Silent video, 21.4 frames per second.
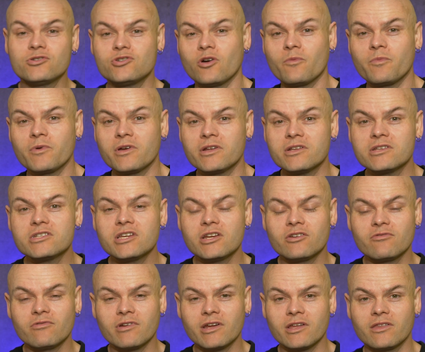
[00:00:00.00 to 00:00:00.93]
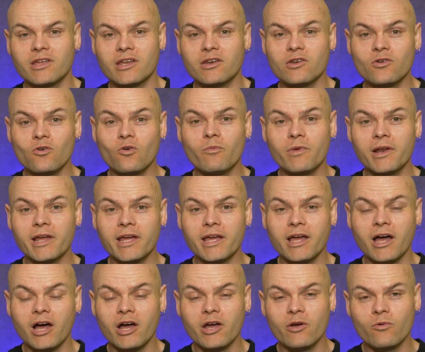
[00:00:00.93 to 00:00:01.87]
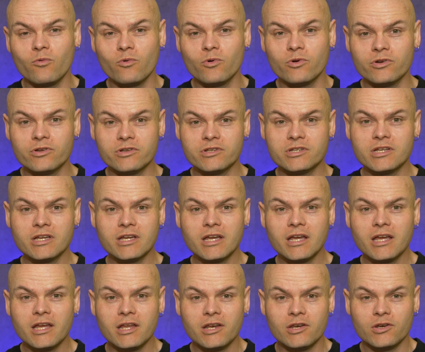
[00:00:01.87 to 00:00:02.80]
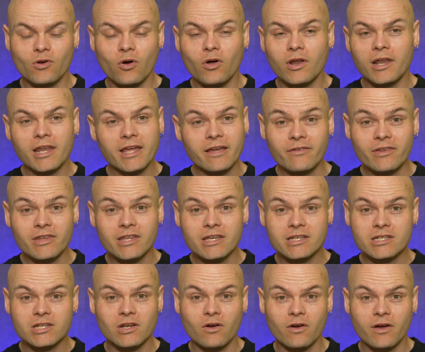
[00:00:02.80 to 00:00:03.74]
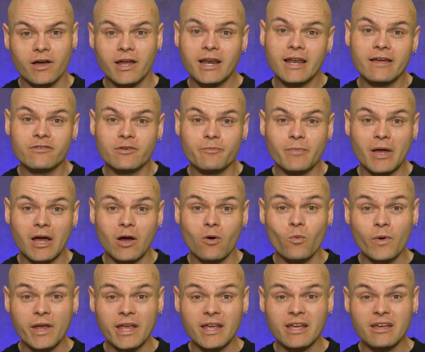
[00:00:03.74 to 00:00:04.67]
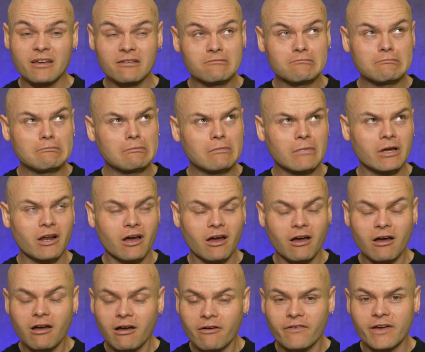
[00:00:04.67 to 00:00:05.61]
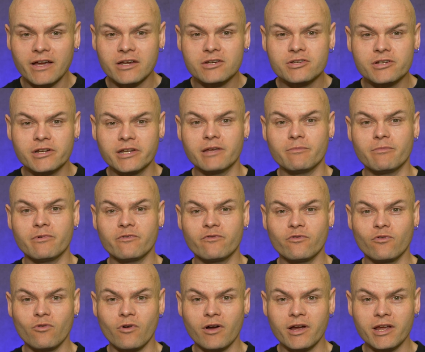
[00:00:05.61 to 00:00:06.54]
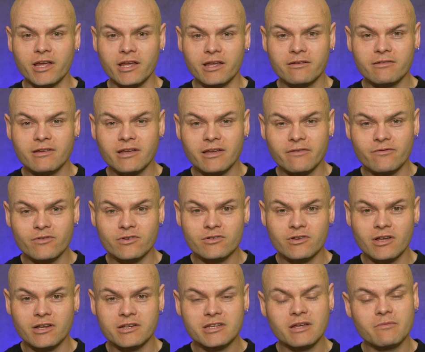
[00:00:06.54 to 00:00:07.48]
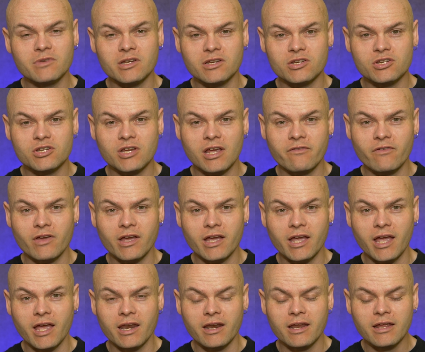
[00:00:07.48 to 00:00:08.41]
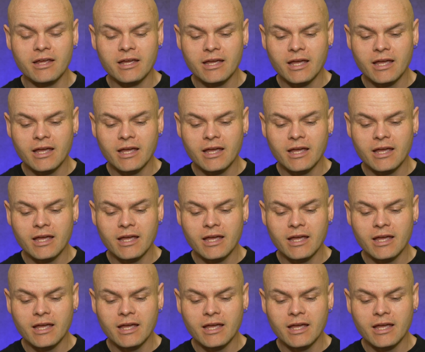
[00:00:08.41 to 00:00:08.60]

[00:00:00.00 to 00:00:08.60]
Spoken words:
job, considering that normally I would not leave it this long. I left about a week and a half actually before I even attempted to shave it again.